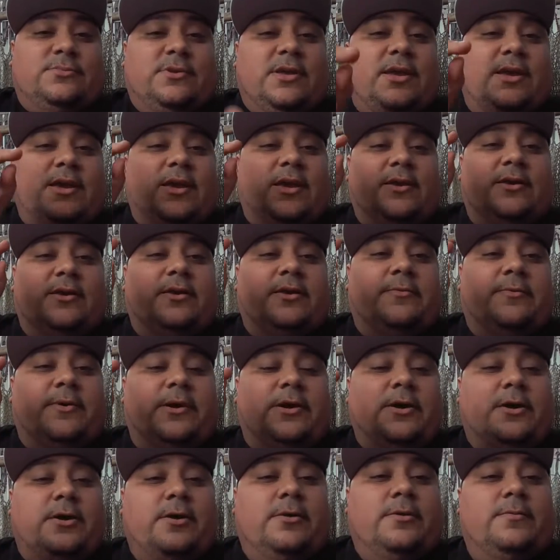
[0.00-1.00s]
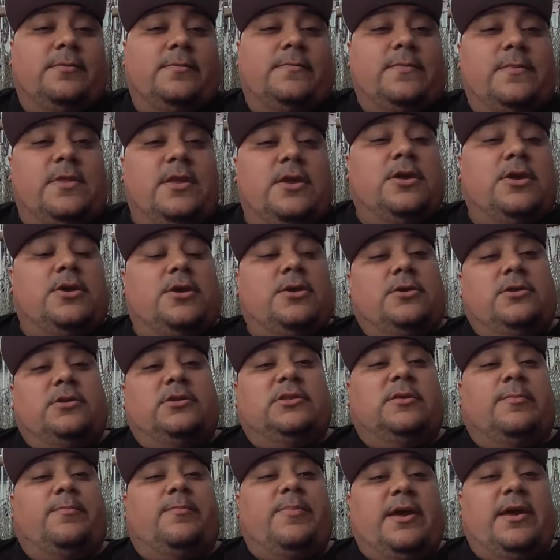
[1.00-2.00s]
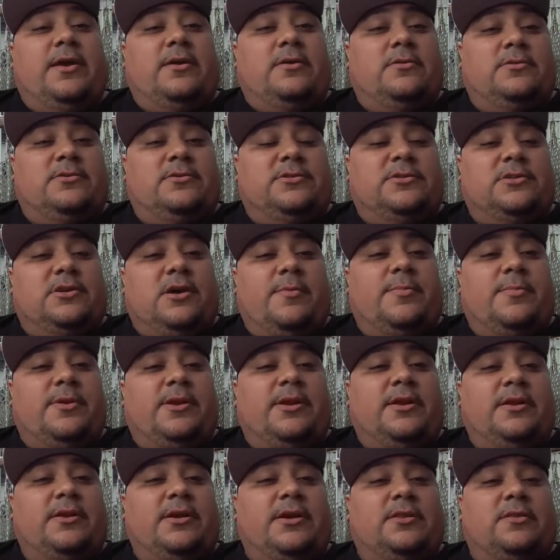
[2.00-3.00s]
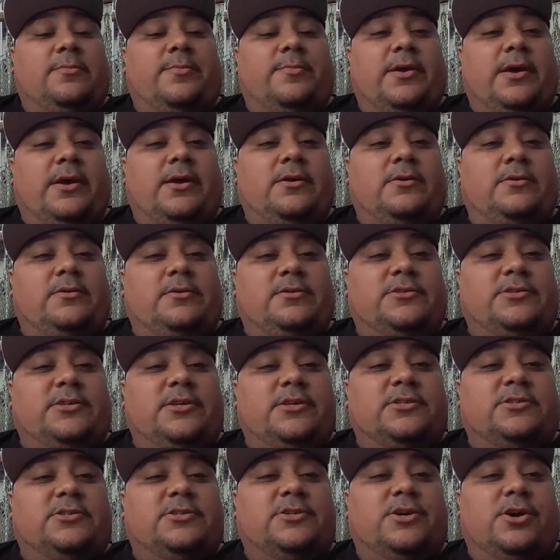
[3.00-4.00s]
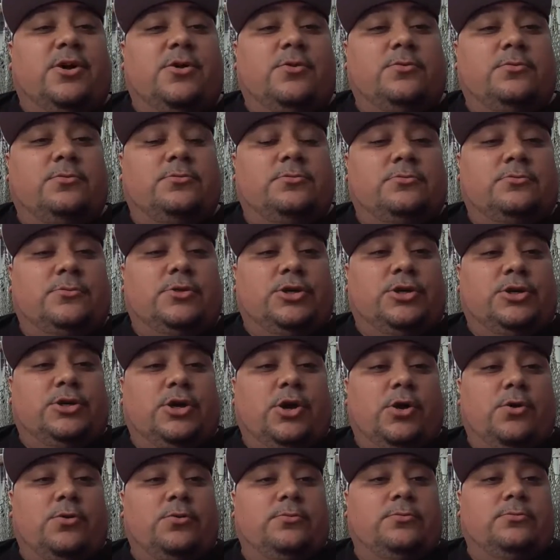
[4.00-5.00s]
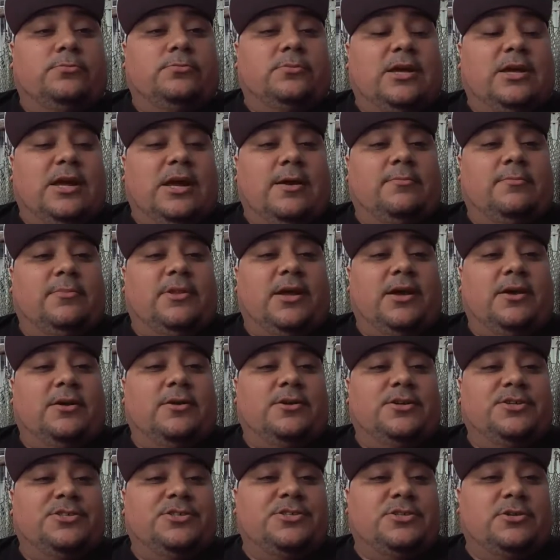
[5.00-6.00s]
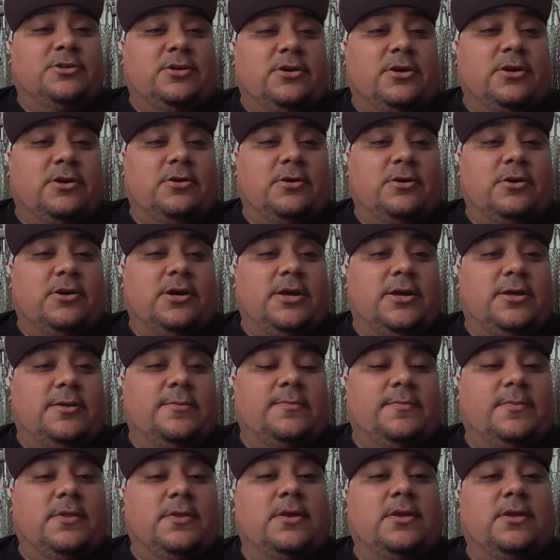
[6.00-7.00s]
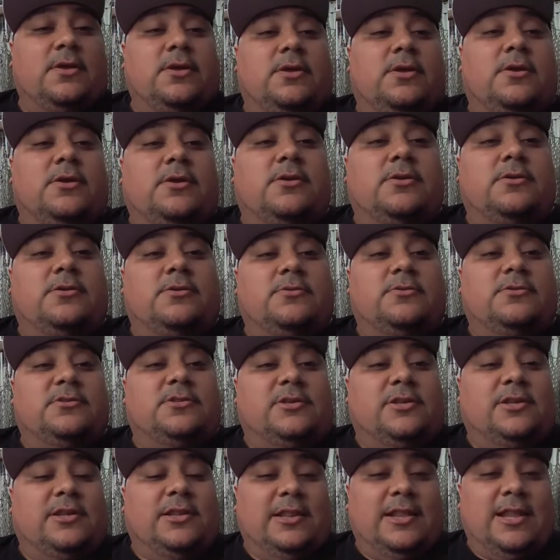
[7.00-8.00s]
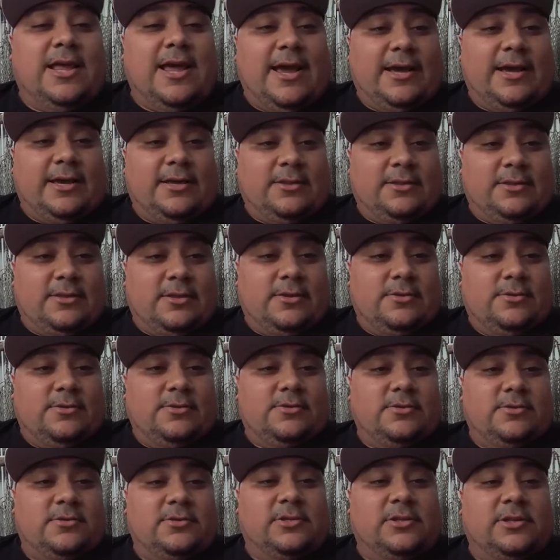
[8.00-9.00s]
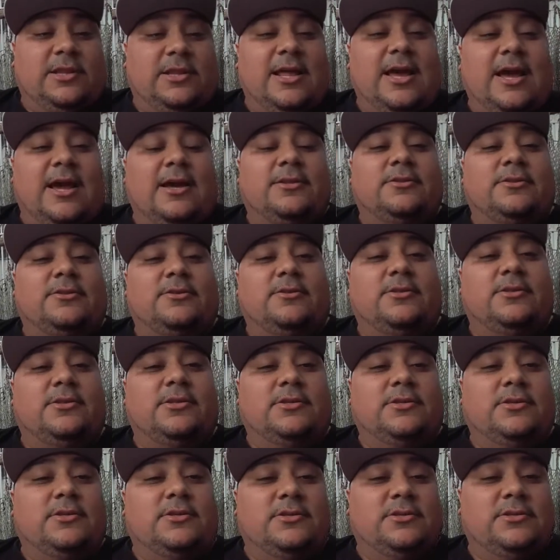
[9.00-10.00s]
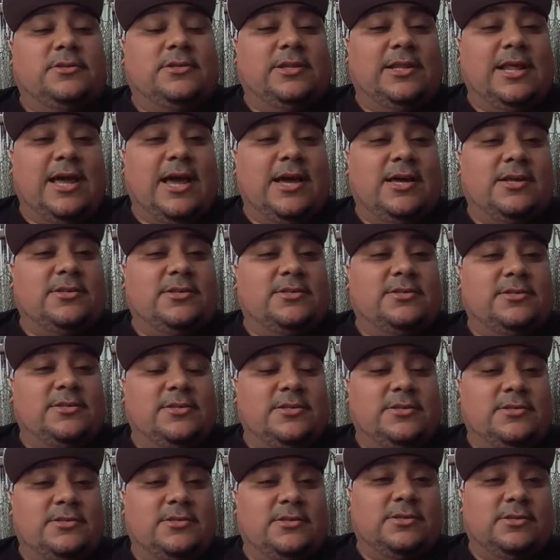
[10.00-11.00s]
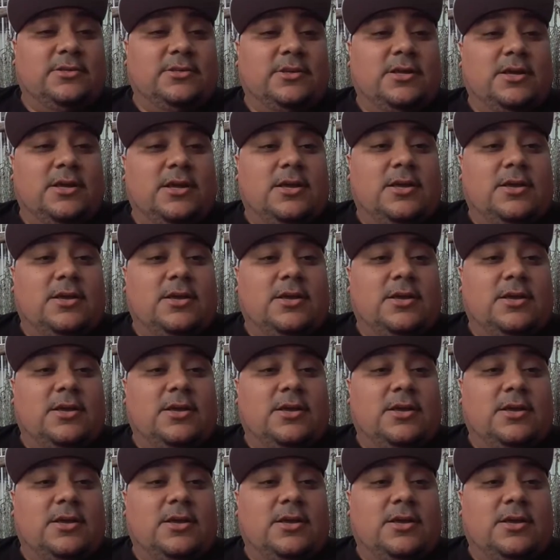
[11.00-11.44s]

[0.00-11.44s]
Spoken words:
And here we go. The Bengals coming in on the Bengals is Goat. I'm not gonna sugarcoat it. You slacked on this last season.